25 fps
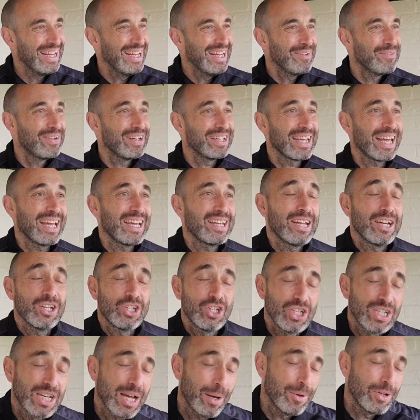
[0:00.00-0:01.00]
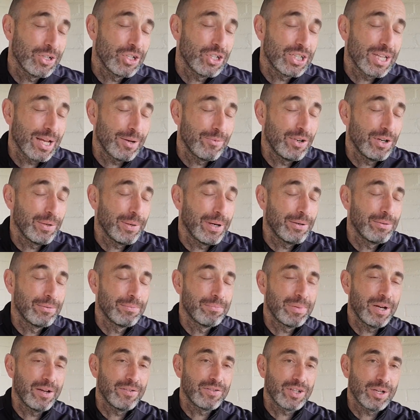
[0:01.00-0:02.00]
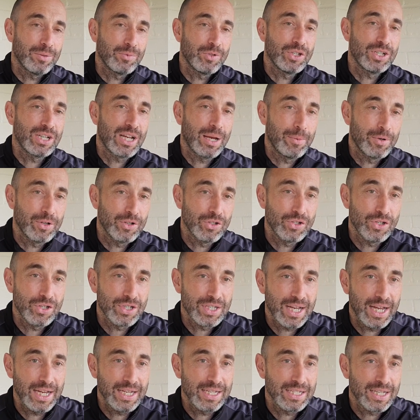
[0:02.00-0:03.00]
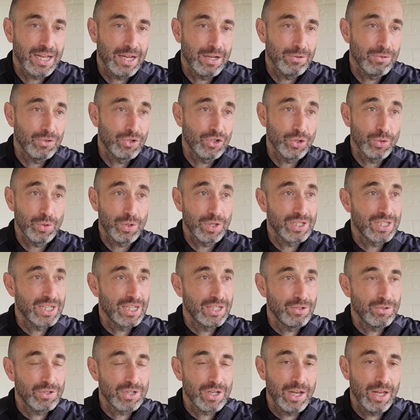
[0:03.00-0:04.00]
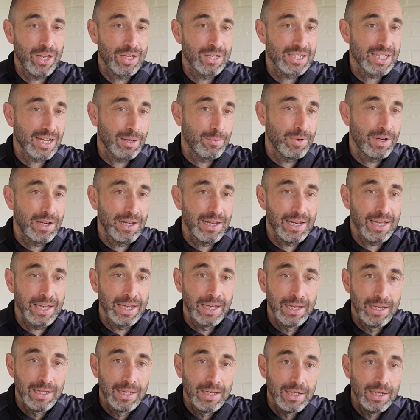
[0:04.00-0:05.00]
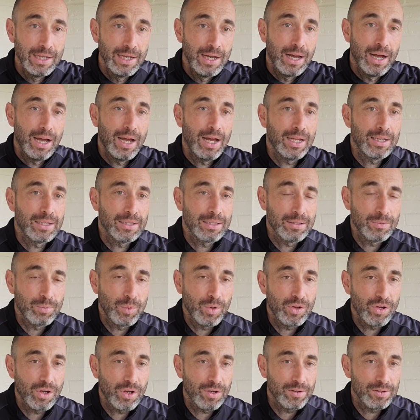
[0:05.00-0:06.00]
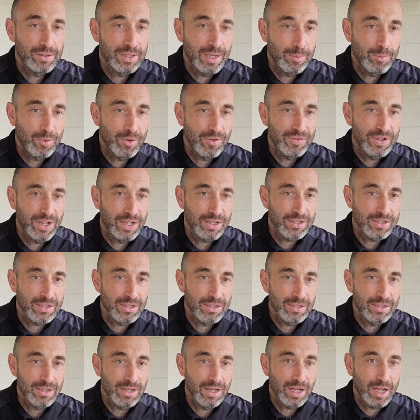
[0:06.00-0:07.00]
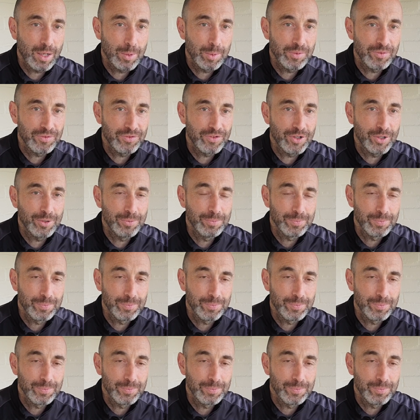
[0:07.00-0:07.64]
But yeah, no, she's come on, she's done really well both times she's come on, as you say, so she'll continue to learn, same with Lily, and we've got a number of youngsters that are coming through.